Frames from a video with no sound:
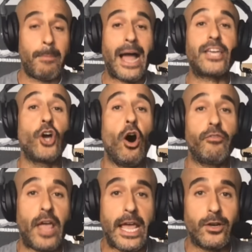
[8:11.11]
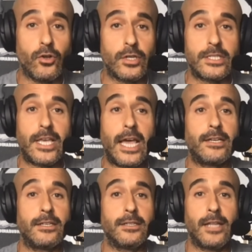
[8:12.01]
My golf handle is
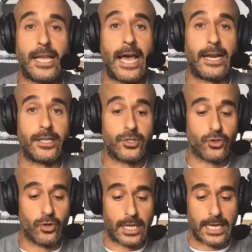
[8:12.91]
getting like out of control.